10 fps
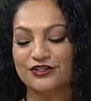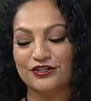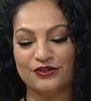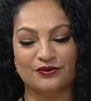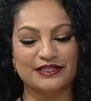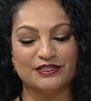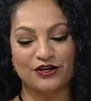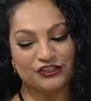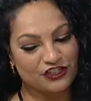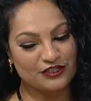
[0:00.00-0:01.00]
True. It's
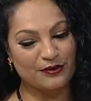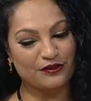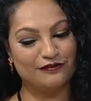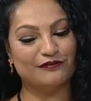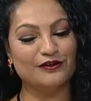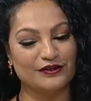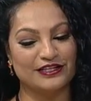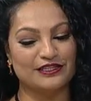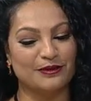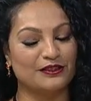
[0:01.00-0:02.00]
not just about the food.
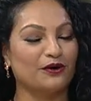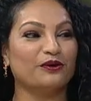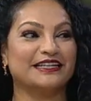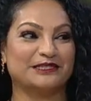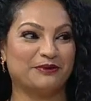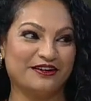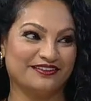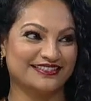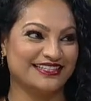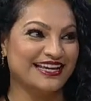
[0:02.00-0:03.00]
It's about the whole
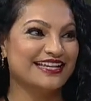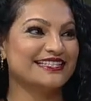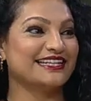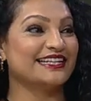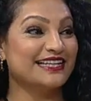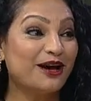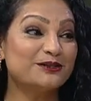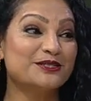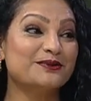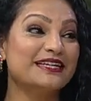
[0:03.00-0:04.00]
experience. Yes. Sitting
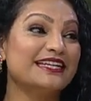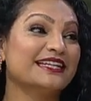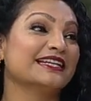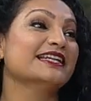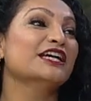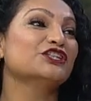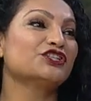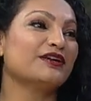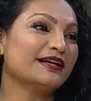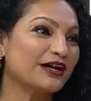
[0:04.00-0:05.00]
down to eat and
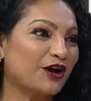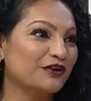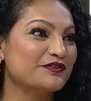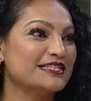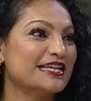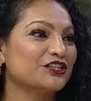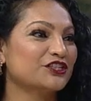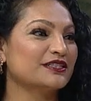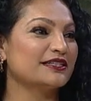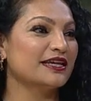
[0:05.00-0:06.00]
sharing a
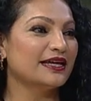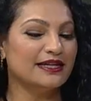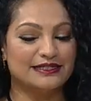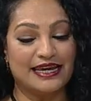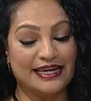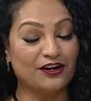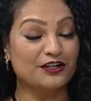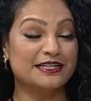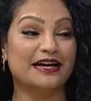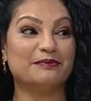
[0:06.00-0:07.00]
conversation, taking
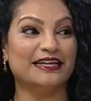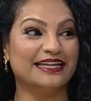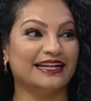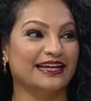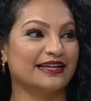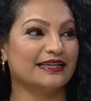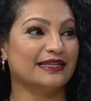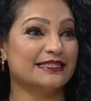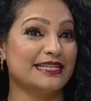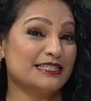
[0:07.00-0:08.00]
our time eating.
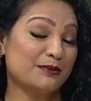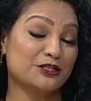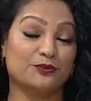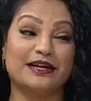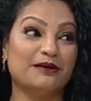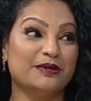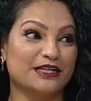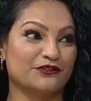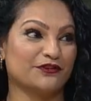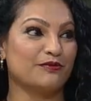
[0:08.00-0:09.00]
It takes about twenty
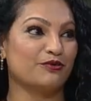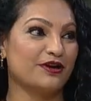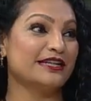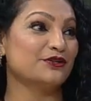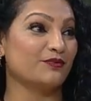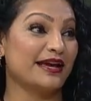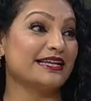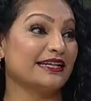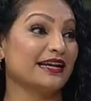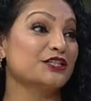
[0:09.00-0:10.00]
minutes for your brain to
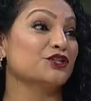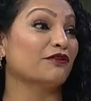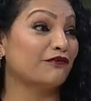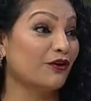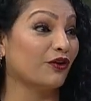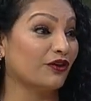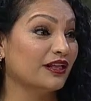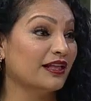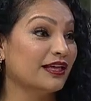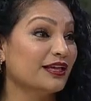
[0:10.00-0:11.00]
recognize you're full.
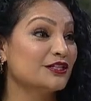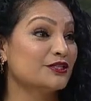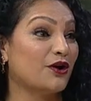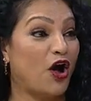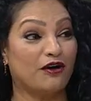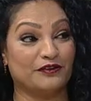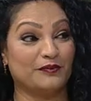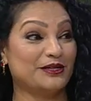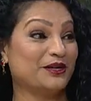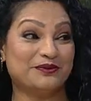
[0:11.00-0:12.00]
So often
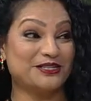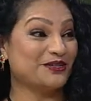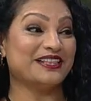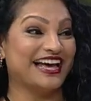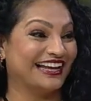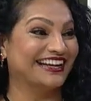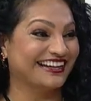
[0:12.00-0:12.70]
we don't even do that,